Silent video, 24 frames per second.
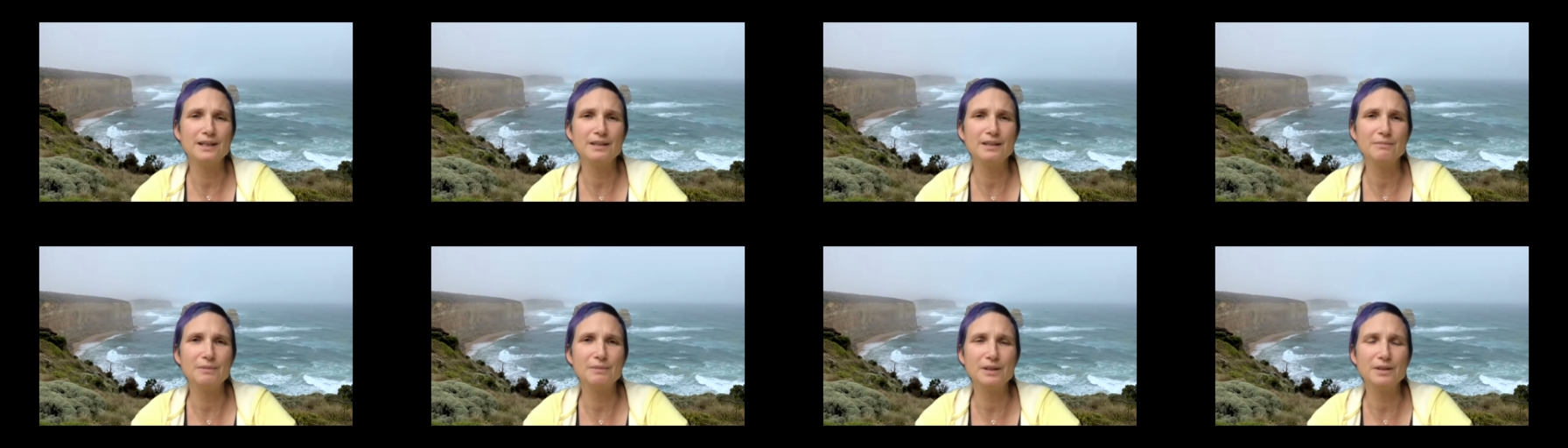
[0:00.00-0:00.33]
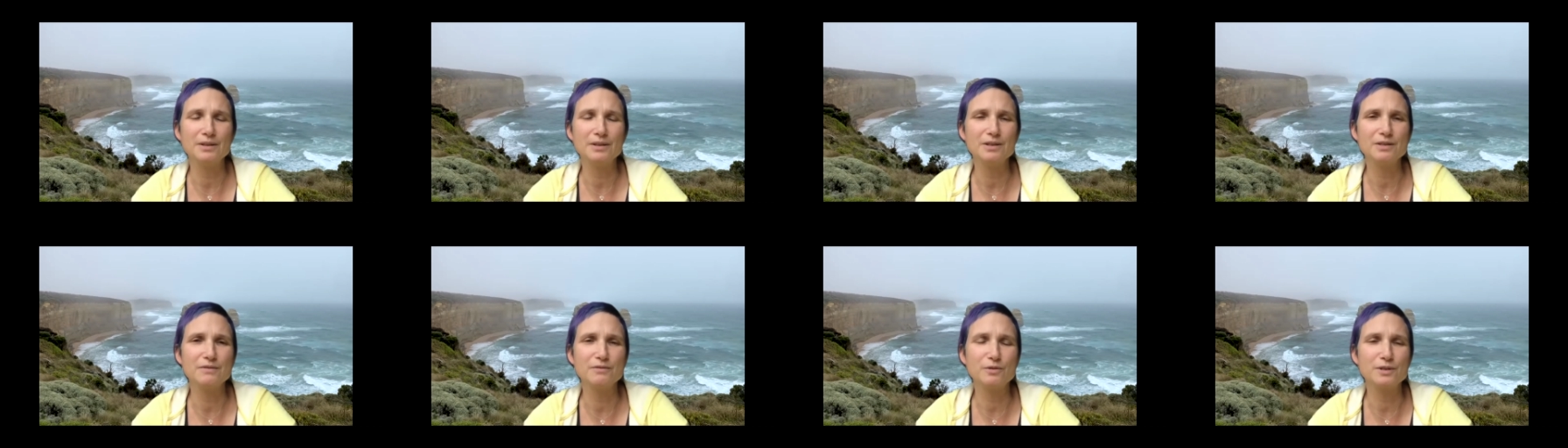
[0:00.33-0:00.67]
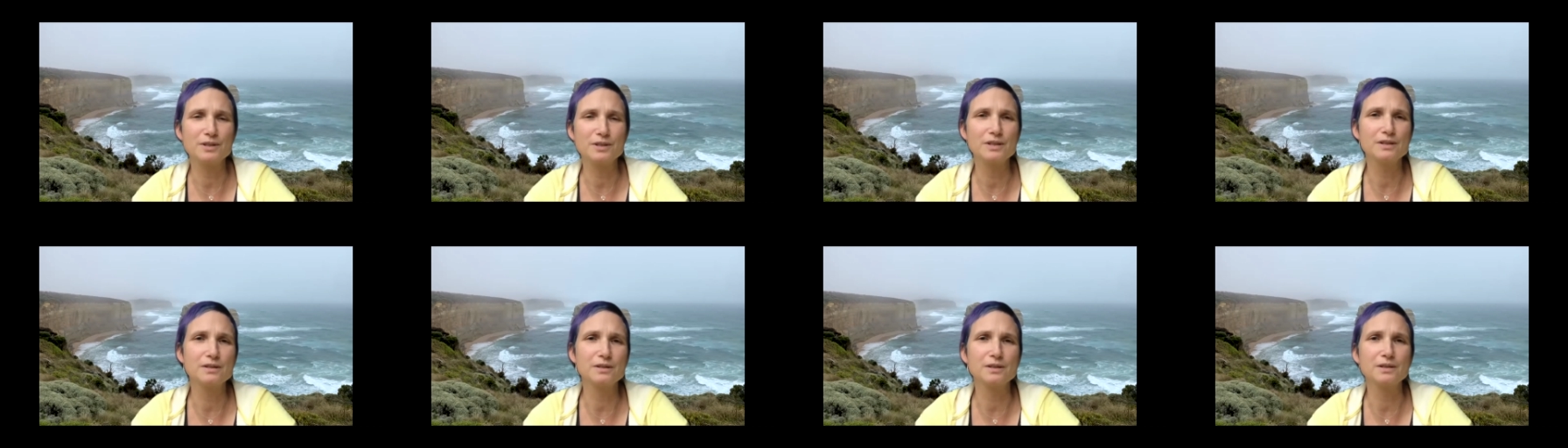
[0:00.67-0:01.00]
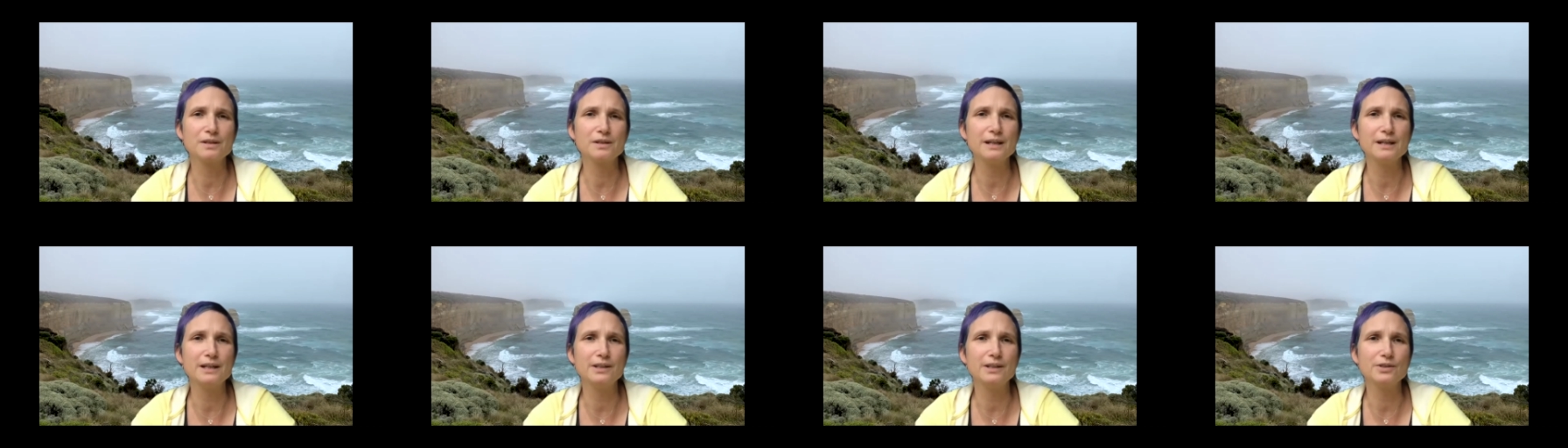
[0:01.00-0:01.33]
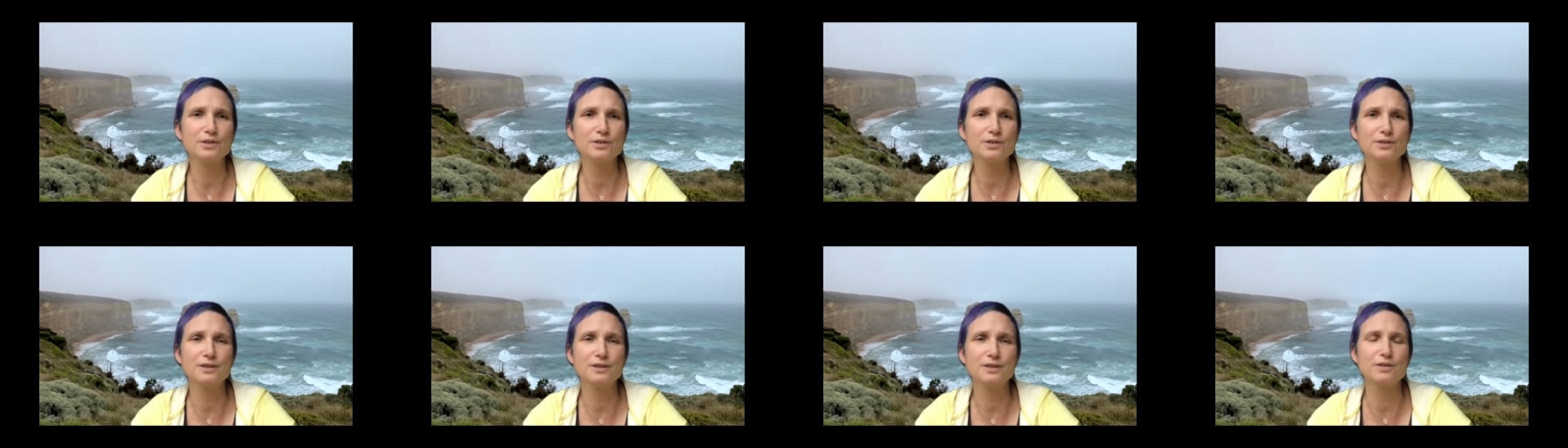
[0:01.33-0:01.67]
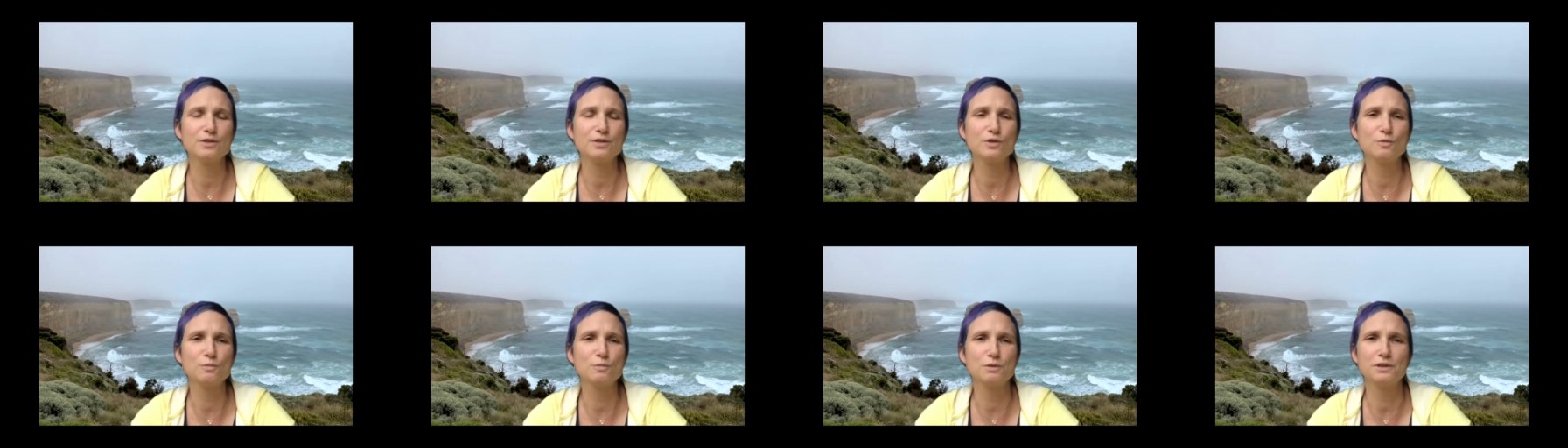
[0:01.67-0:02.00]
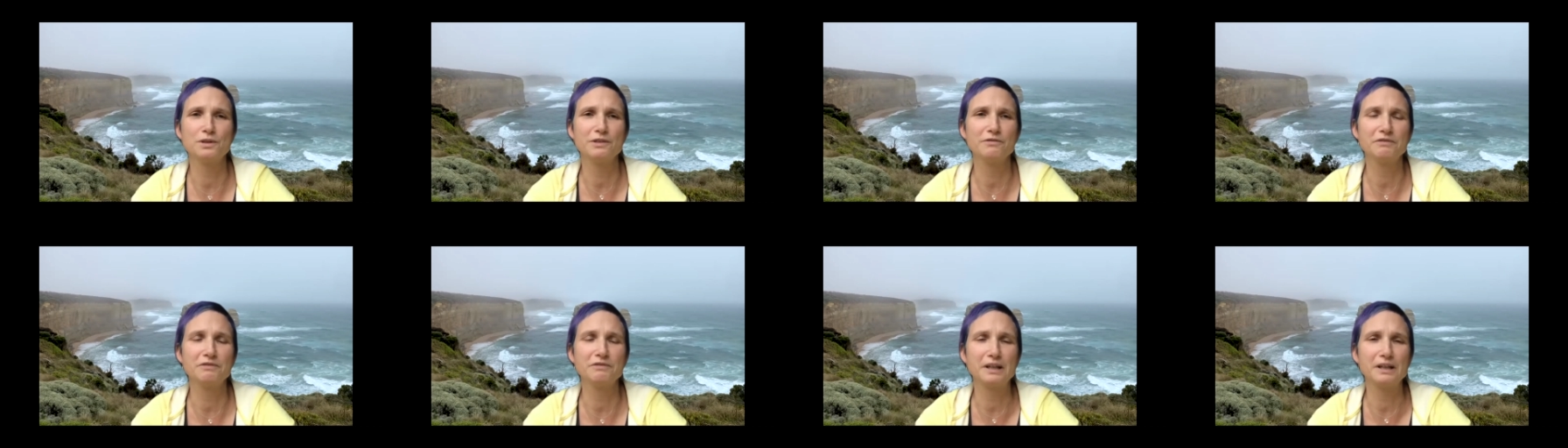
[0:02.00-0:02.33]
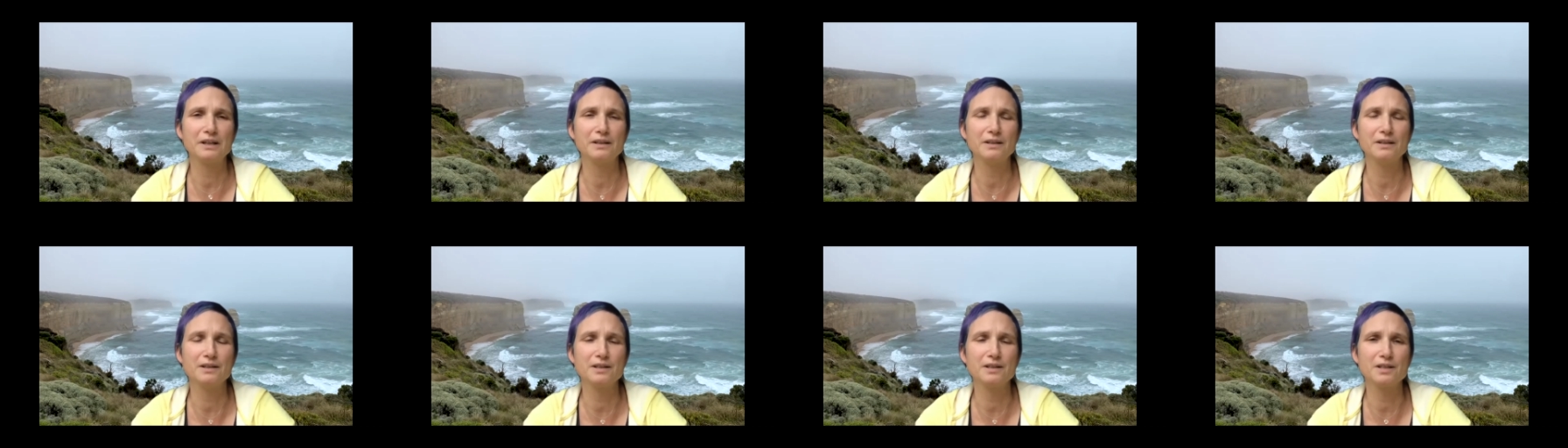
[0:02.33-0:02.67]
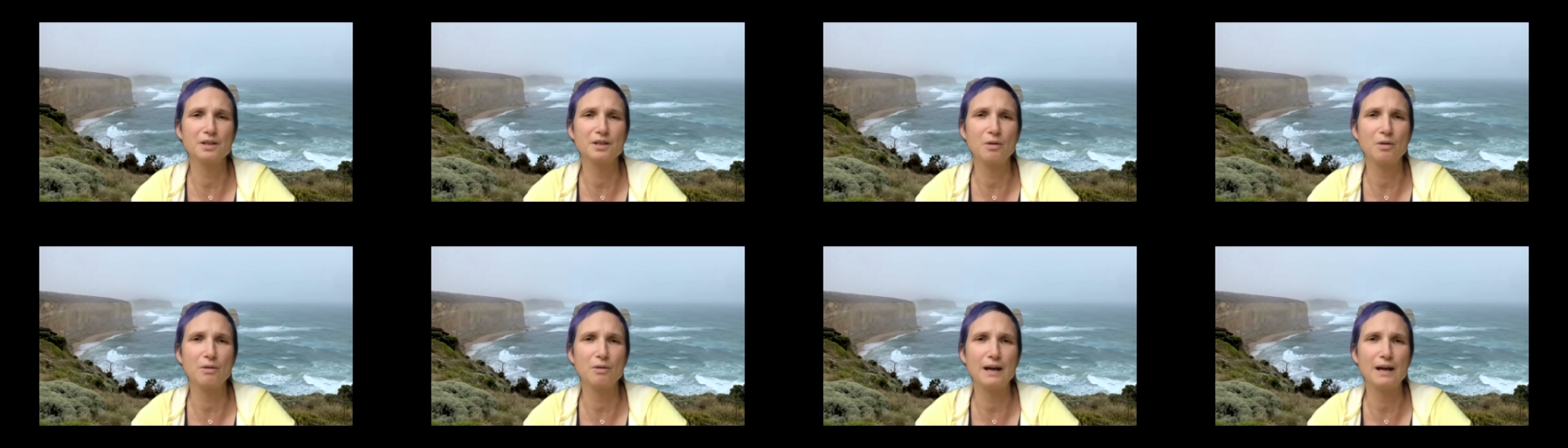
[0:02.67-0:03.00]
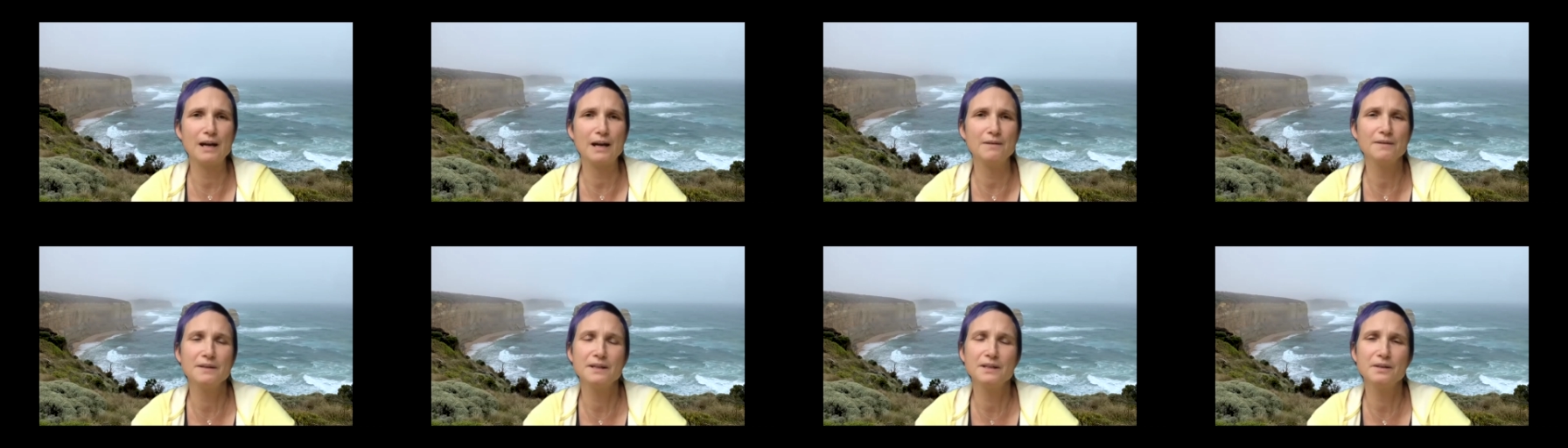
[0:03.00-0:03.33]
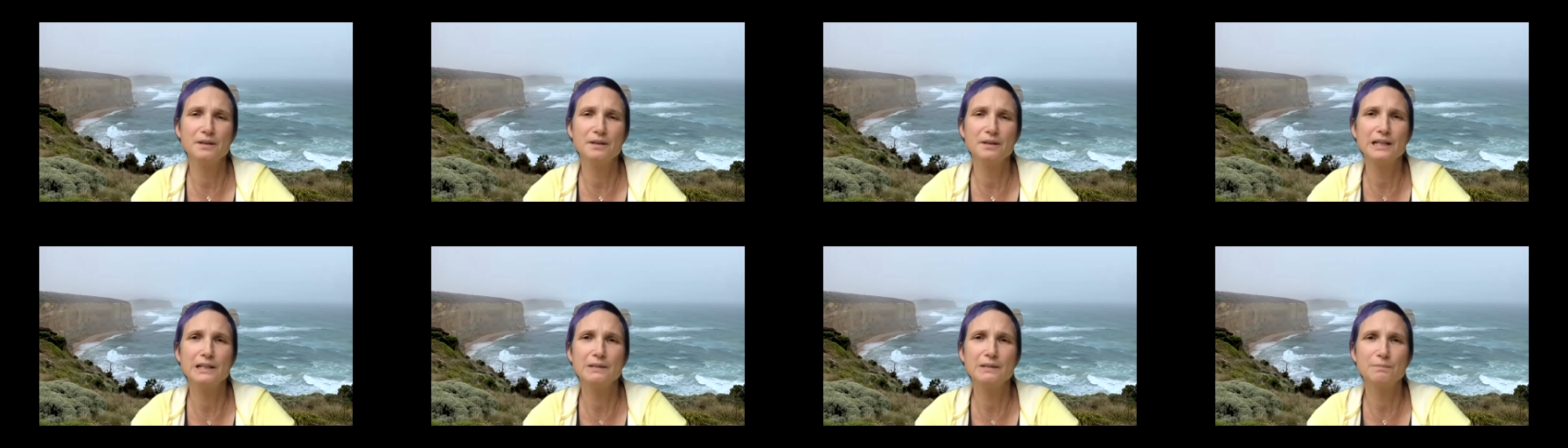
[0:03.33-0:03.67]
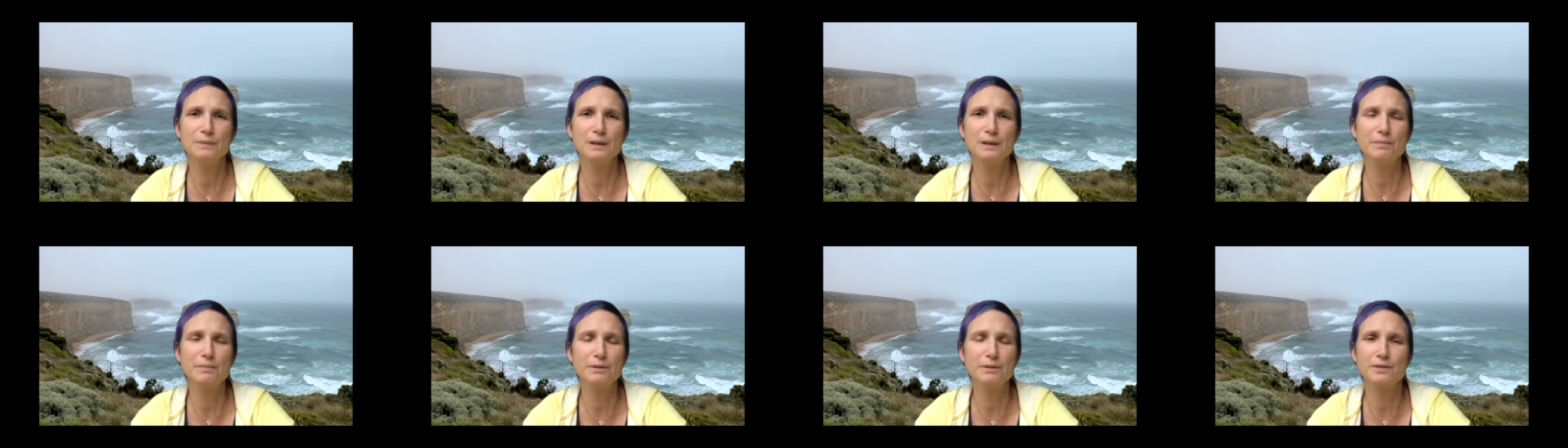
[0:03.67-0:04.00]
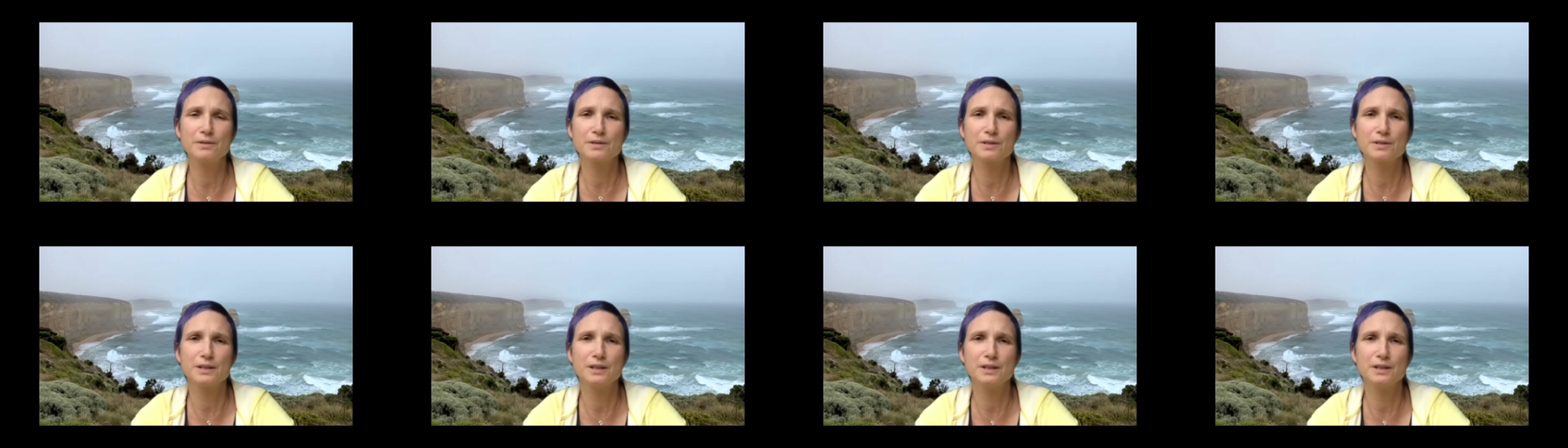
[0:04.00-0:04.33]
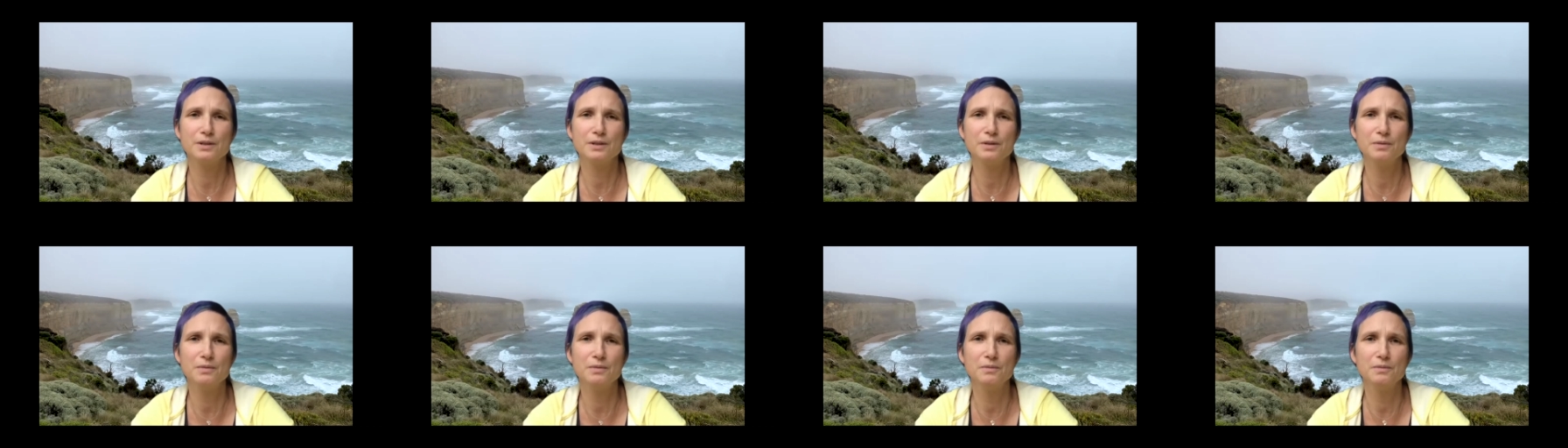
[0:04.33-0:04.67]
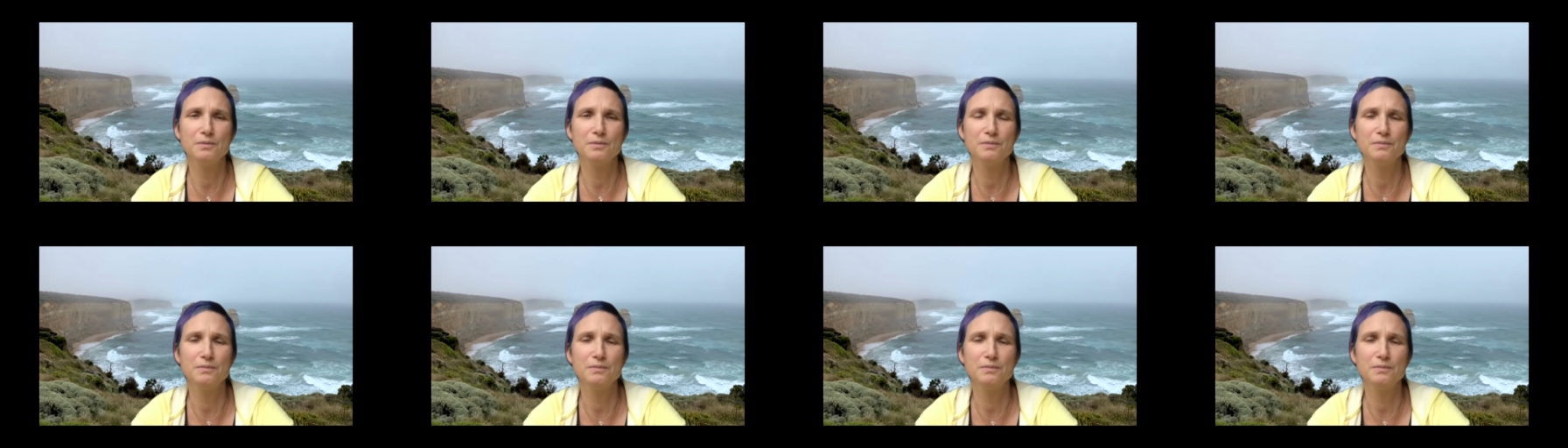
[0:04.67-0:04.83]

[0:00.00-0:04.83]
Because for certain cultures, it's super difficult. So how can you help people to say no?